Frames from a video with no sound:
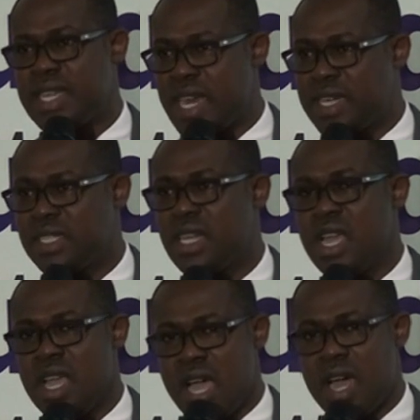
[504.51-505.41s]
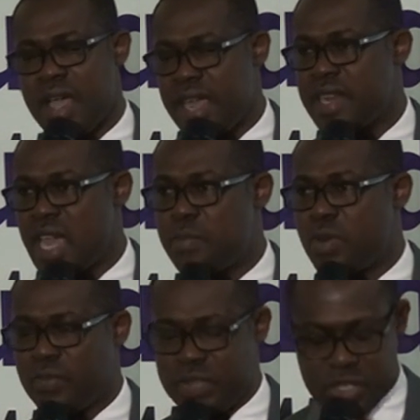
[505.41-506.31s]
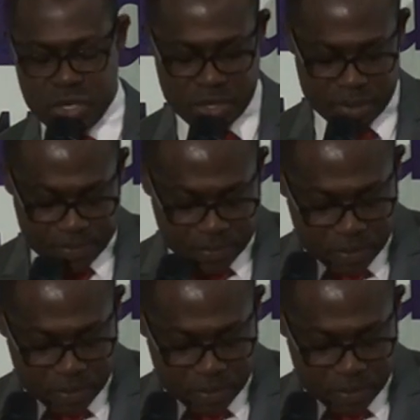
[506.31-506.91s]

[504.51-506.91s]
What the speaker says: healthcare provision.